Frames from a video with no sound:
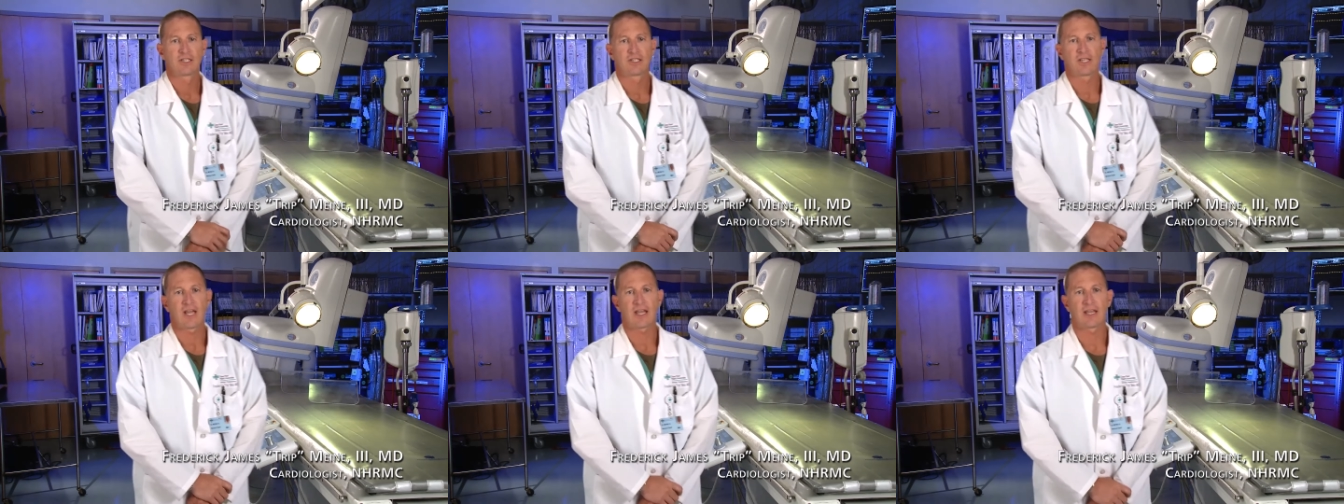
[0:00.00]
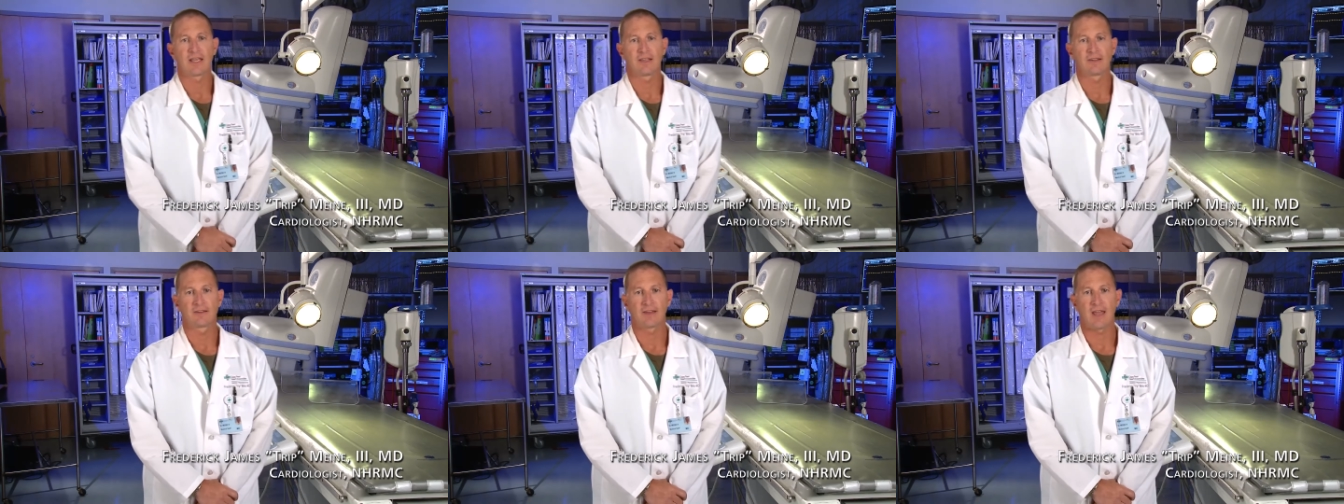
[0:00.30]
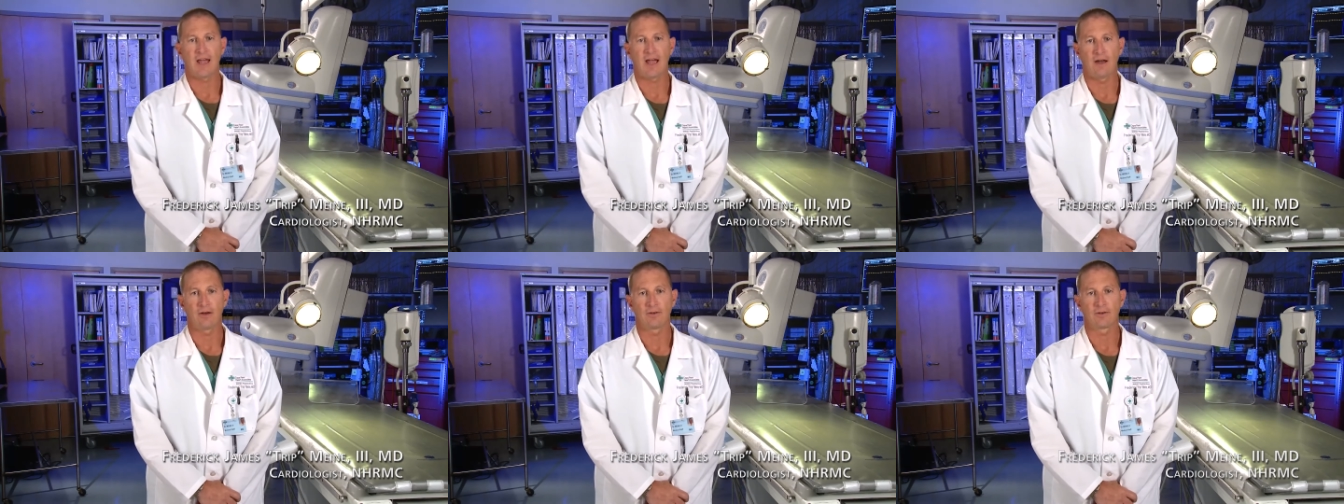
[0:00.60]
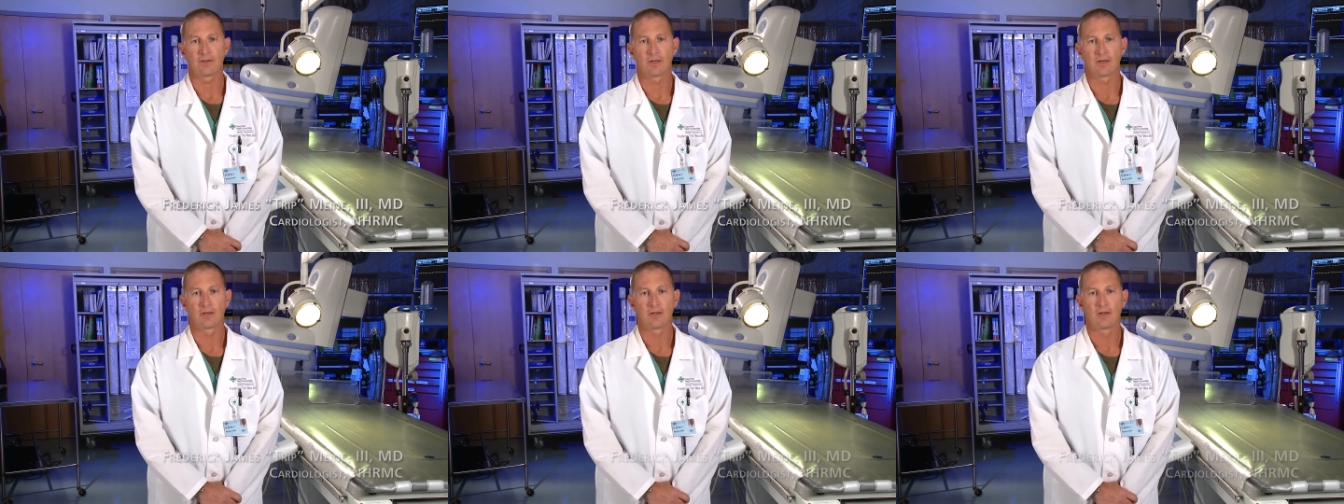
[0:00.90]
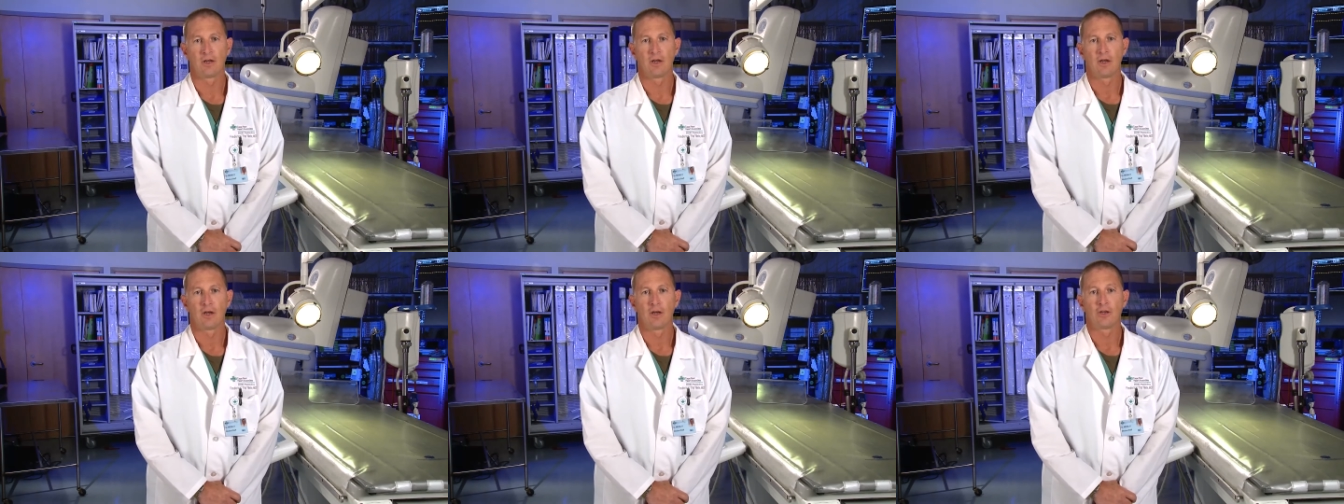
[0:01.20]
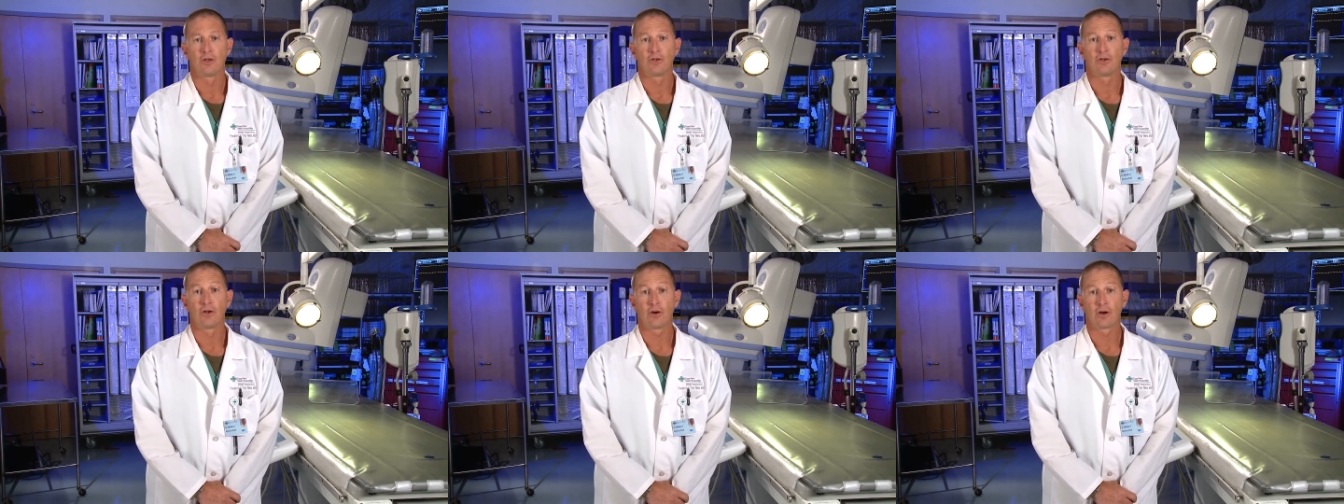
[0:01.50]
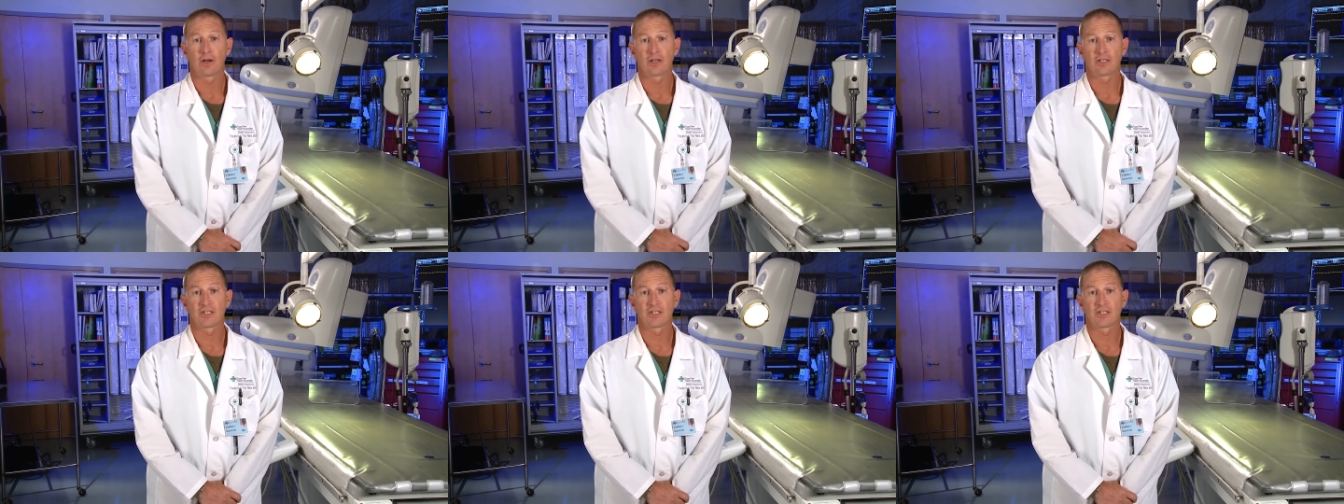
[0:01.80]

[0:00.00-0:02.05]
seconds count. During a